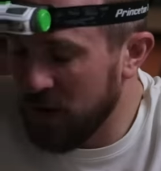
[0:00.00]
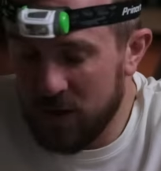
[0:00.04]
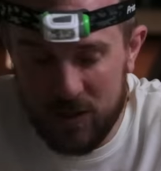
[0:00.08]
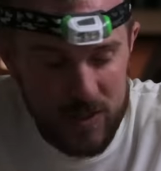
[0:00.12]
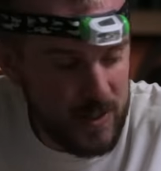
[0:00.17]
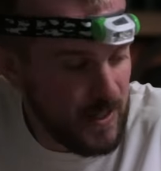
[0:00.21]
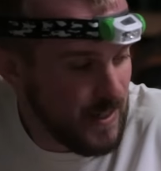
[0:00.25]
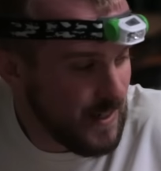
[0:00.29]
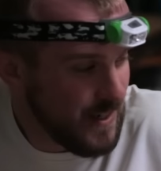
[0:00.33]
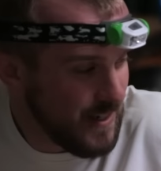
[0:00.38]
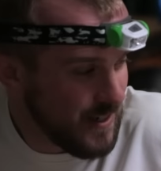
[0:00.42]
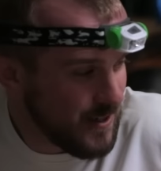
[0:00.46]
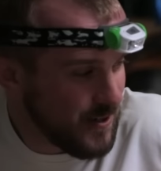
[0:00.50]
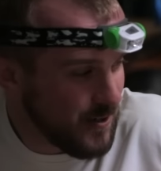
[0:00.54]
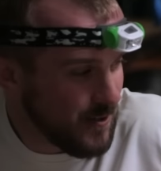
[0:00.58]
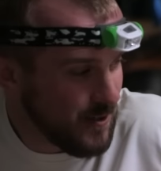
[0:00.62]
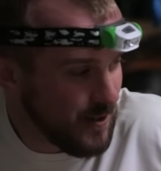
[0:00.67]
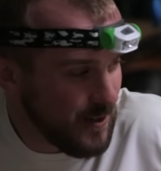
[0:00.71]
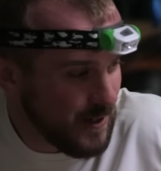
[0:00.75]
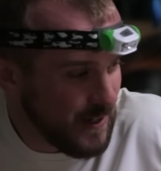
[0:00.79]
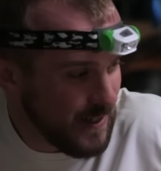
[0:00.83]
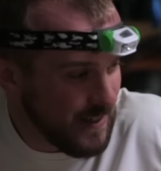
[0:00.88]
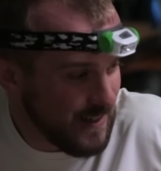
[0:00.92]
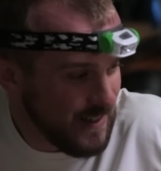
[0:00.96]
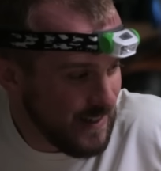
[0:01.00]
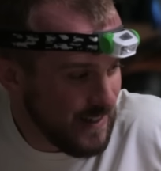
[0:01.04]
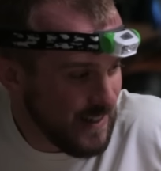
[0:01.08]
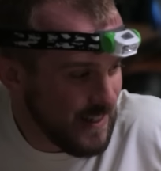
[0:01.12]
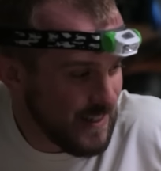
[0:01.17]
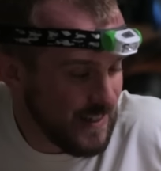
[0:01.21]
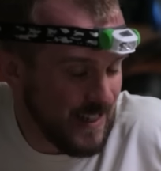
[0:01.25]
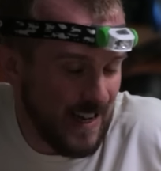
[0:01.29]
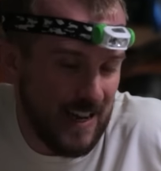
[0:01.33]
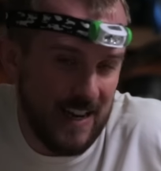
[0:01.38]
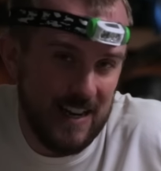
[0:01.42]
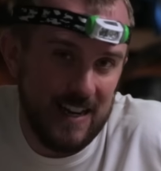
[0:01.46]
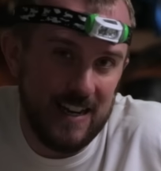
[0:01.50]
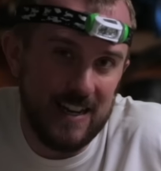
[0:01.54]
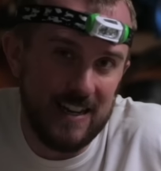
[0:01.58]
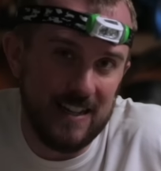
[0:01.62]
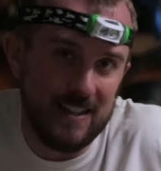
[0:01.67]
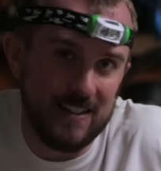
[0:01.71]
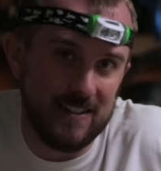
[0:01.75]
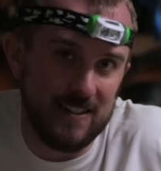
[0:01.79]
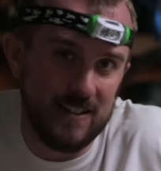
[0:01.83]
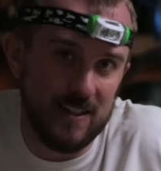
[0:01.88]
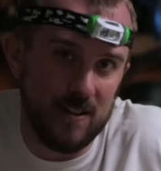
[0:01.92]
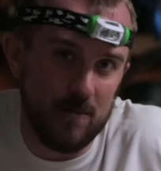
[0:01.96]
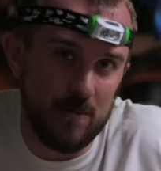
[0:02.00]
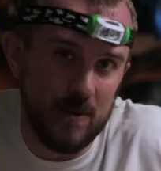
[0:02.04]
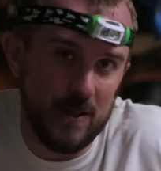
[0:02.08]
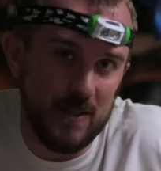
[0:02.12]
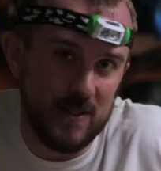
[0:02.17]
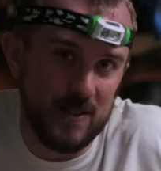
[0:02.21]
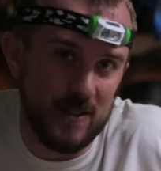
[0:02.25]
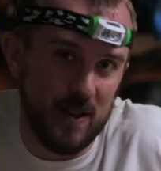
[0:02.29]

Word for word: First initial look at this, and it is gonna be